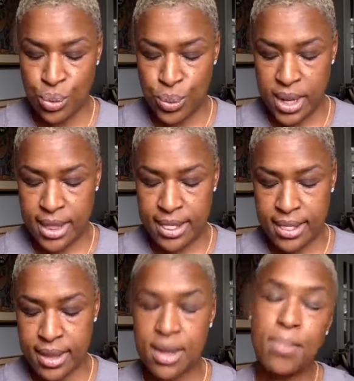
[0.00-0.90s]
with
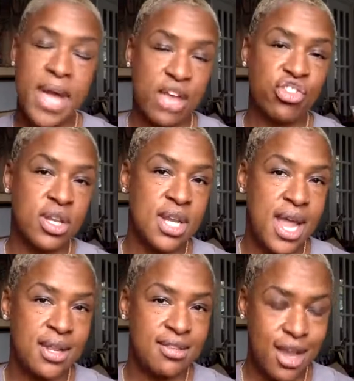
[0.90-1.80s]
compassion
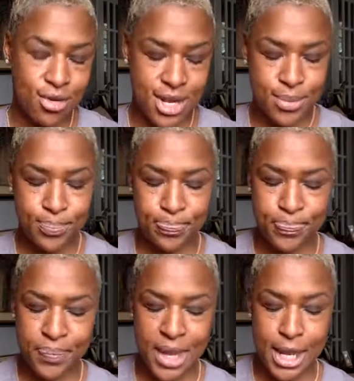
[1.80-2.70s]
and integrity.
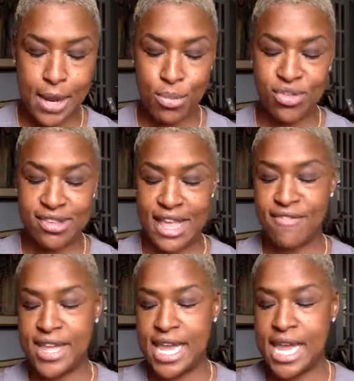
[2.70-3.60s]
Number
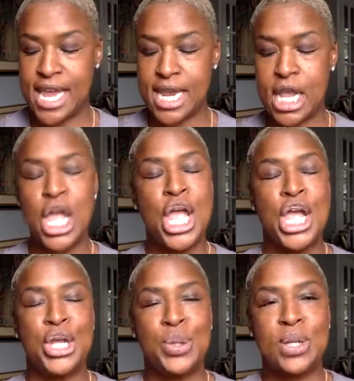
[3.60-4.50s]
7,
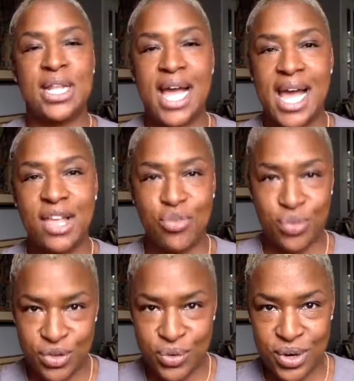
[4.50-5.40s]
utilize
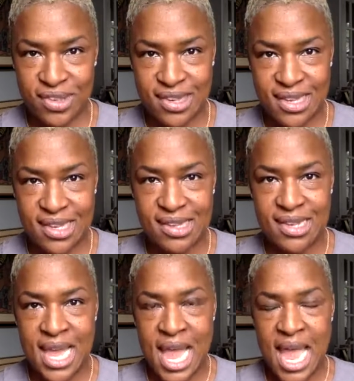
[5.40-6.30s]
resources
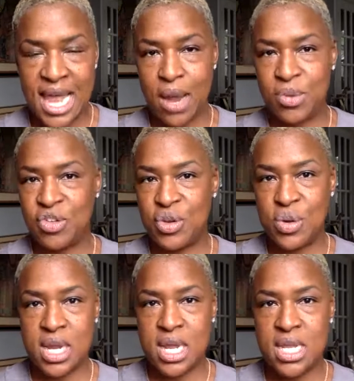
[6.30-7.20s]
and
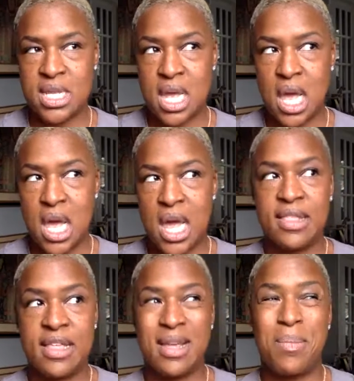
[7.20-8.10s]
opportunities. I
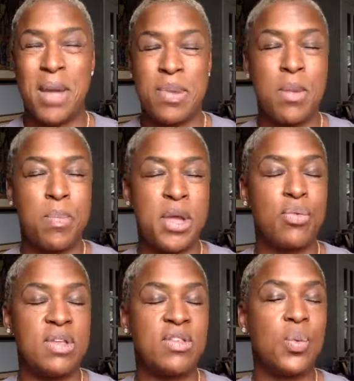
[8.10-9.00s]
think that might be a big
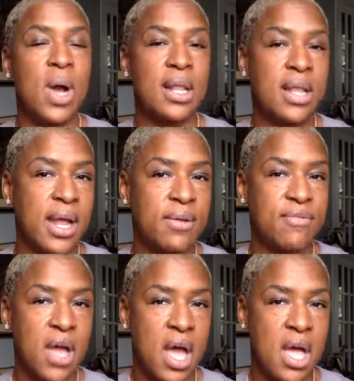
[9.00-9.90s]
reason why a lot of
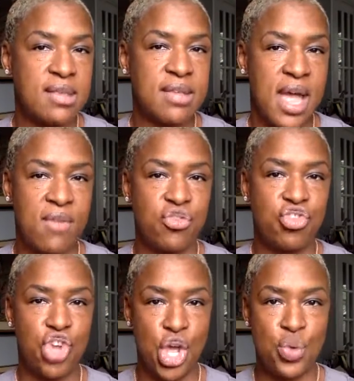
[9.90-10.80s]
us have
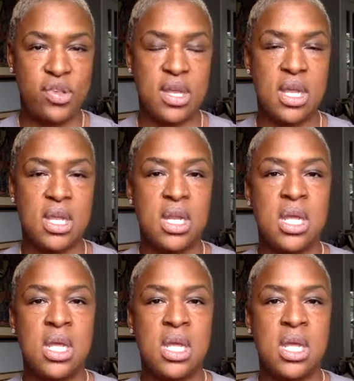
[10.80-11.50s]
chosen